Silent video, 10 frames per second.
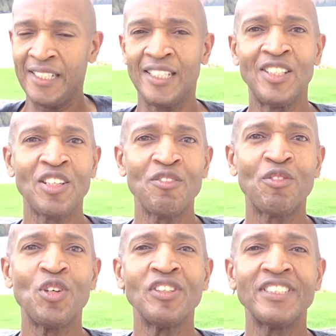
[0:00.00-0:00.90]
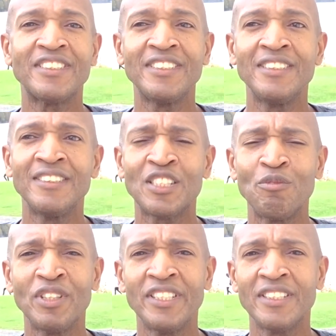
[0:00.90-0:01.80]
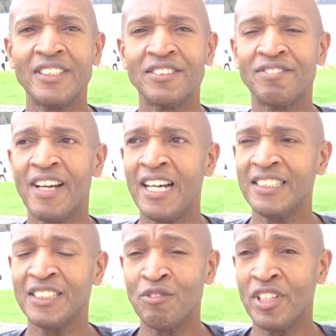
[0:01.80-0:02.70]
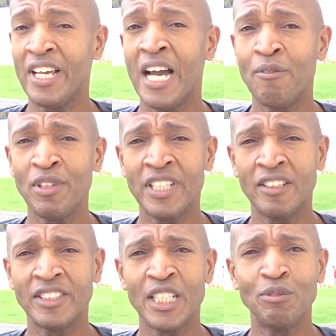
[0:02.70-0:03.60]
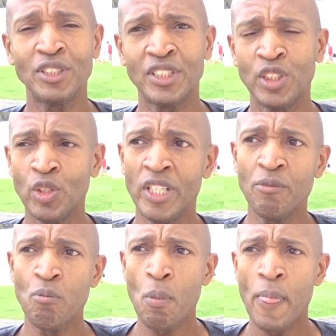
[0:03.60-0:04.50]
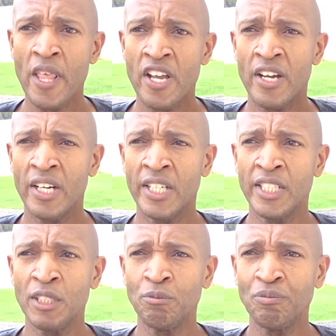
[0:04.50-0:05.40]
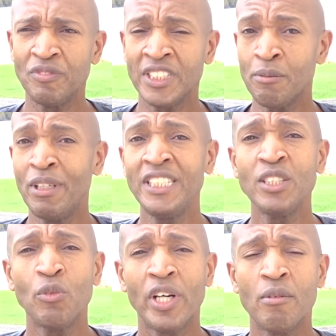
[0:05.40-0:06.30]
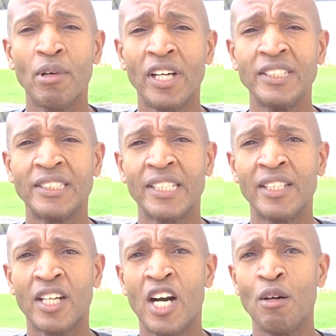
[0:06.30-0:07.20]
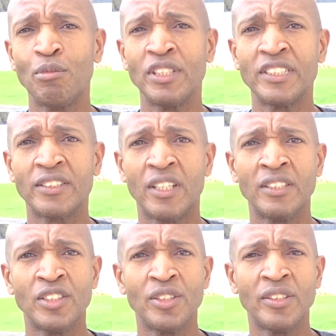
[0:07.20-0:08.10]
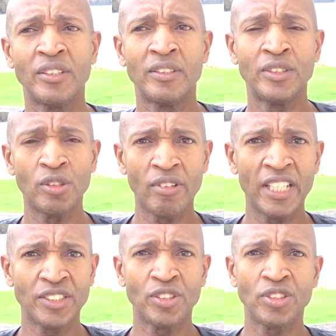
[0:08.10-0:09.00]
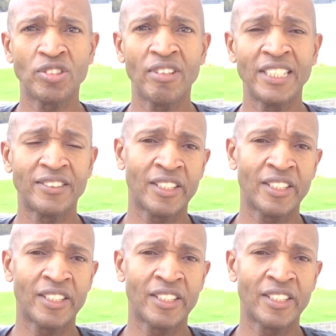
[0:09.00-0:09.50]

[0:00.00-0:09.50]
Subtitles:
Looking forward to completing this fast. I'm very happy that I was able to do it. It's amazing what our bodies can accomplish under duress or stress.